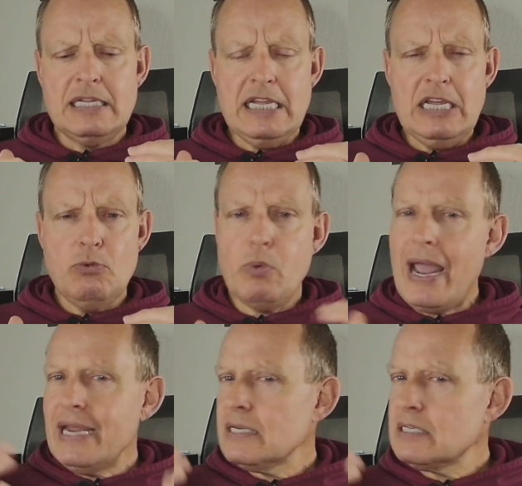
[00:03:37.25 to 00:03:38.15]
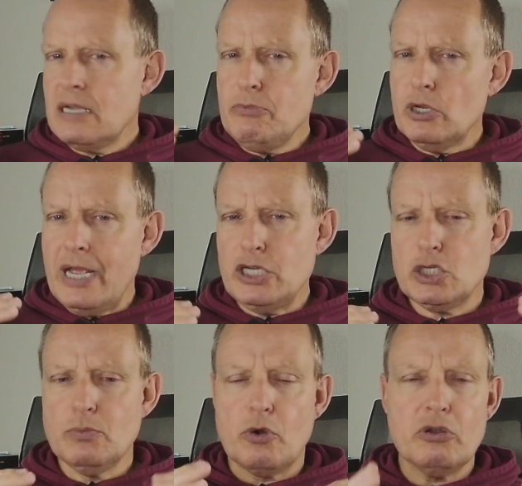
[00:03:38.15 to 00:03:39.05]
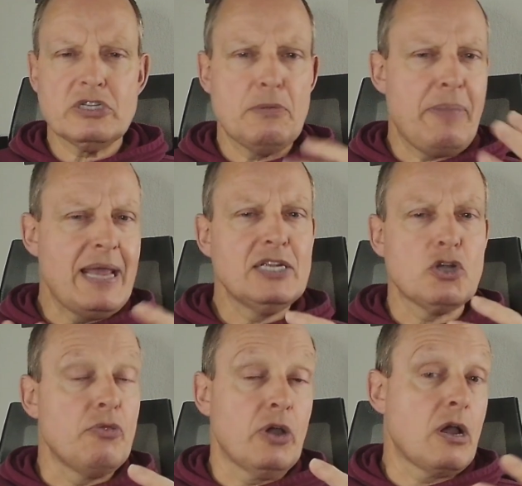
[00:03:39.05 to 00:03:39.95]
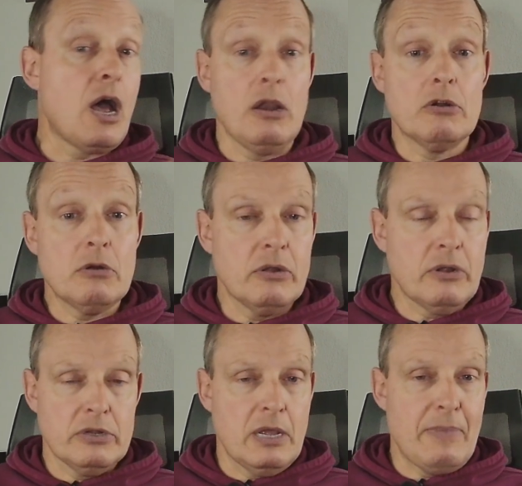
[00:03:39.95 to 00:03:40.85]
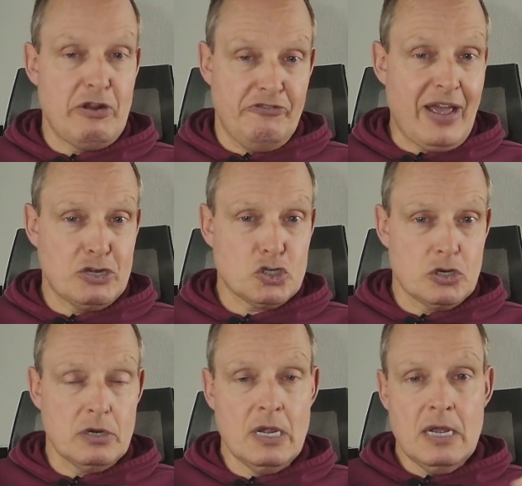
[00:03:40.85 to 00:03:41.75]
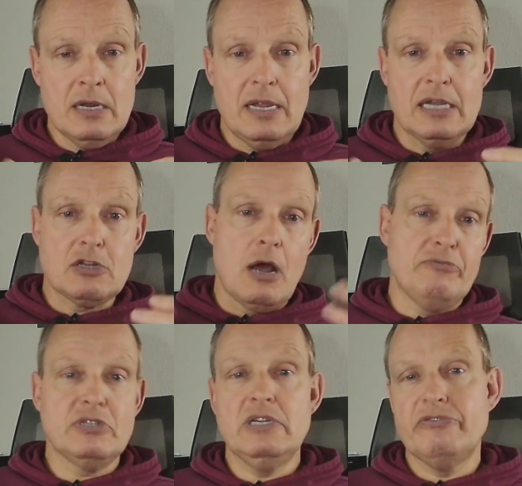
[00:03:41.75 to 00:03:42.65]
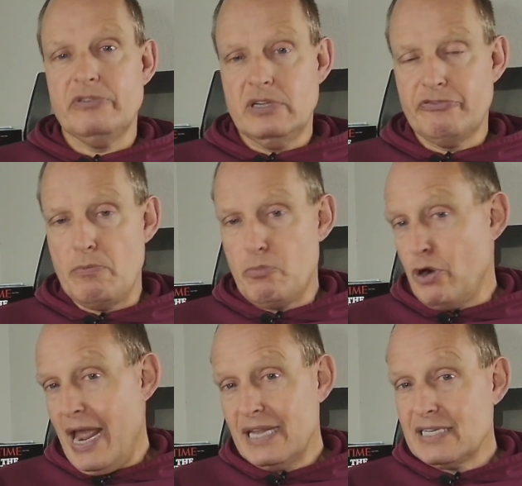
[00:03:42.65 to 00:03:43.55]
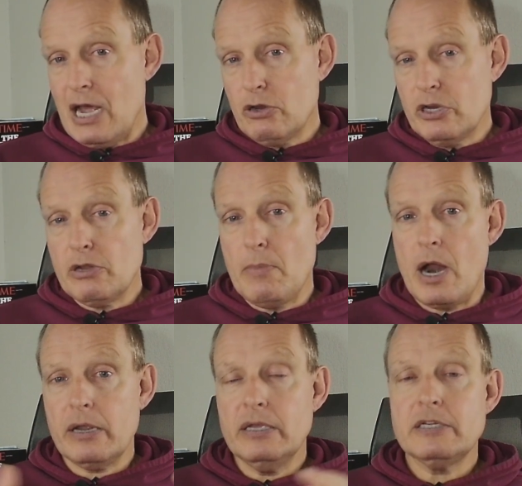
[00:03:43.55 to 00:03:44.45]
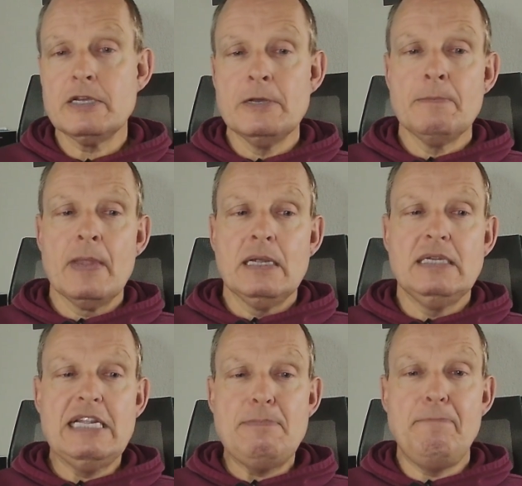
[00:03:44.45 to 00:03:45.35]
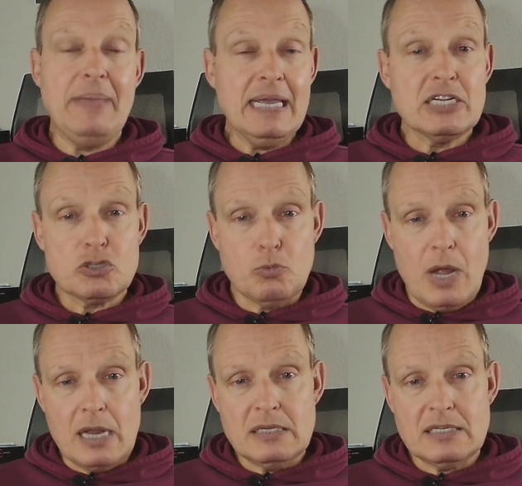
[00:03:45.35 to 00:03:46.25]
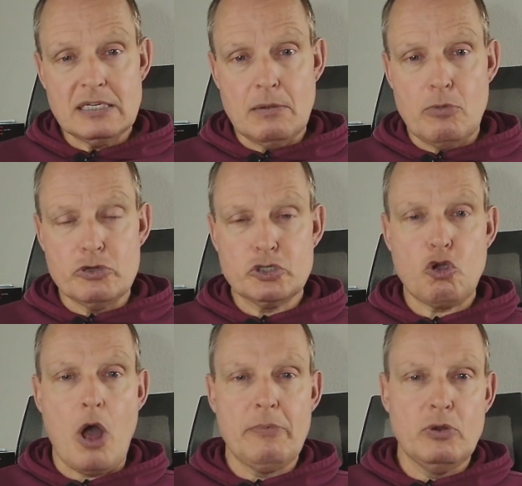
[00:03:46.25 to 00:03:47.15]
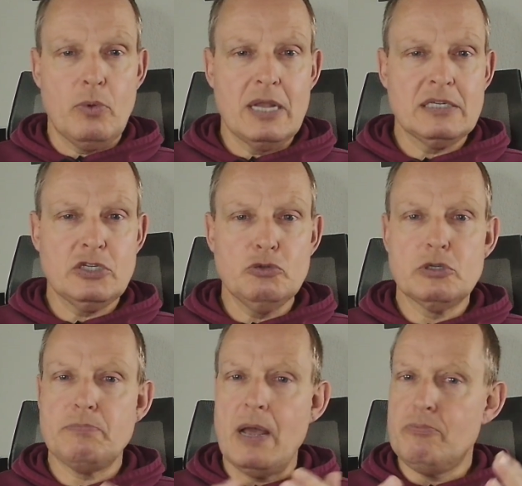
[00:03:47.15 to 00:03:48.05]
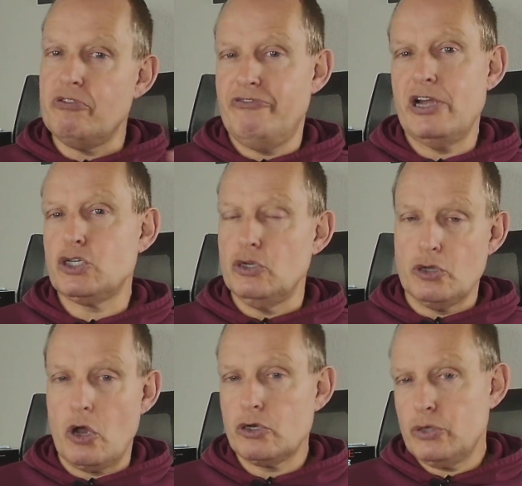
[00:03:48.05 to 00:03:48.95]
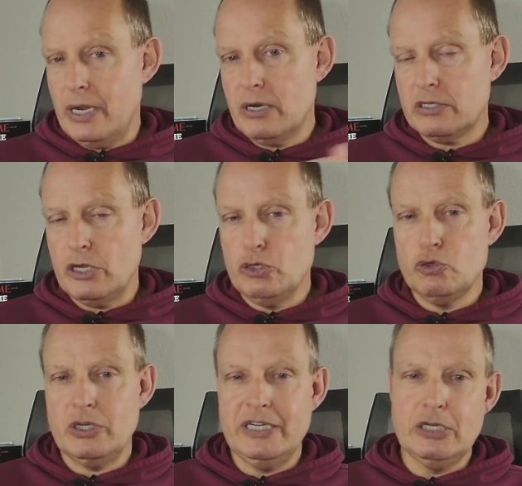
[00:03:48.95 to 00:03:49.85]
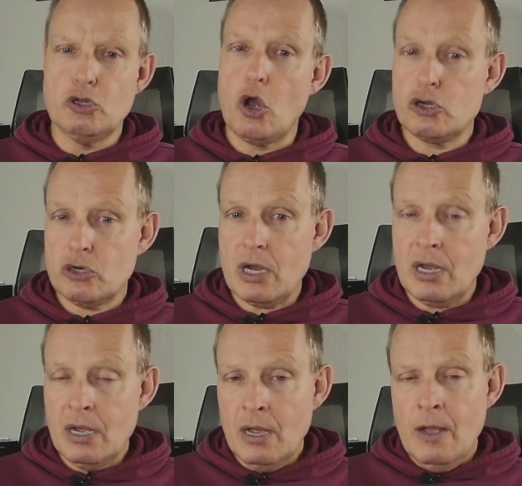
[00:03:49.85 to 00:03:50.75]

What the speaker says: The way the stimulation works depends on the color, on the manufacturer. There's obviously different brands out on the market. The biggest ones and the most common ones used by professional dog trainers are usually the Dogtra